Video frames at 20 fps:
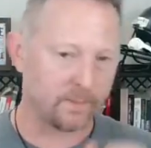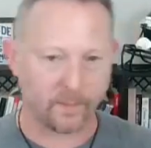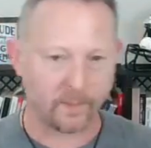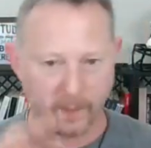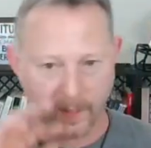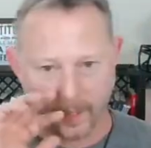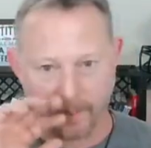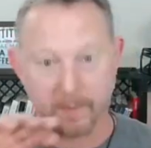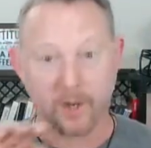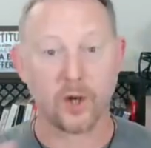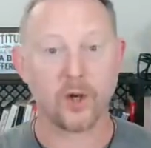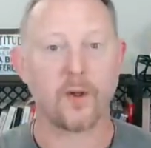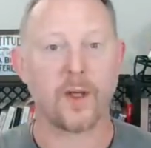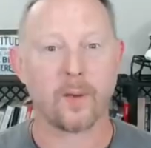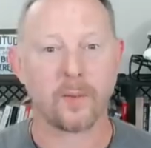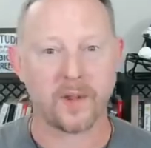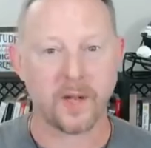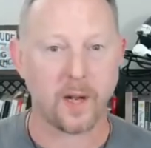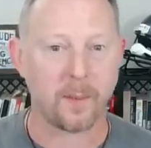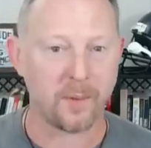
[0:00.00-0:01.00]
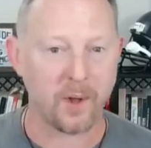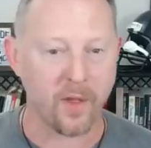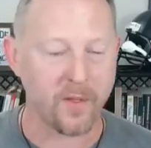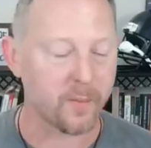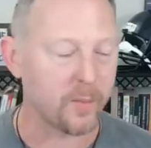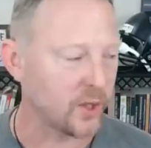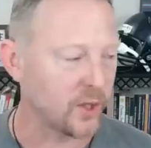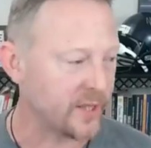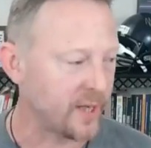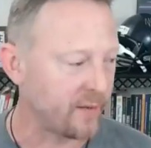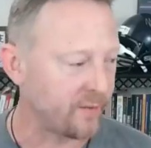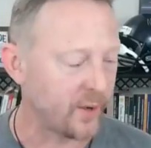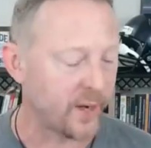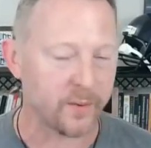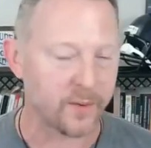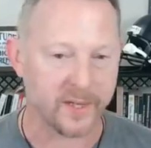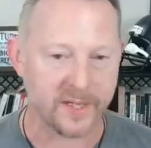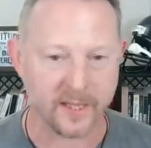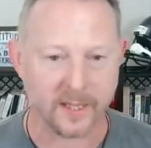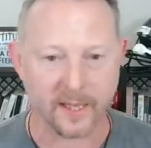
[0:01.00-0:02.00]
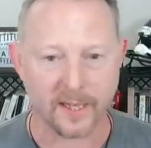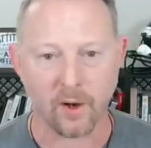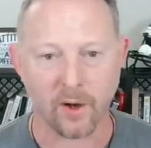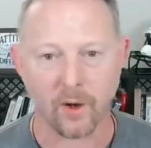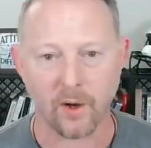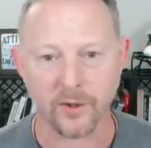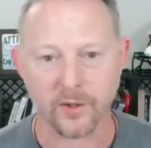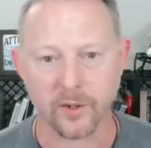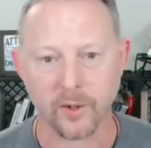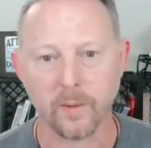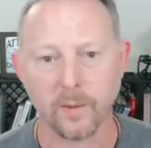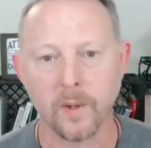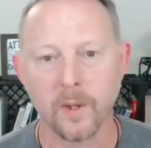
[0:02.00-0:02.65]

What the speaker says: And I'm going to do that with a couple other books I've read recently also.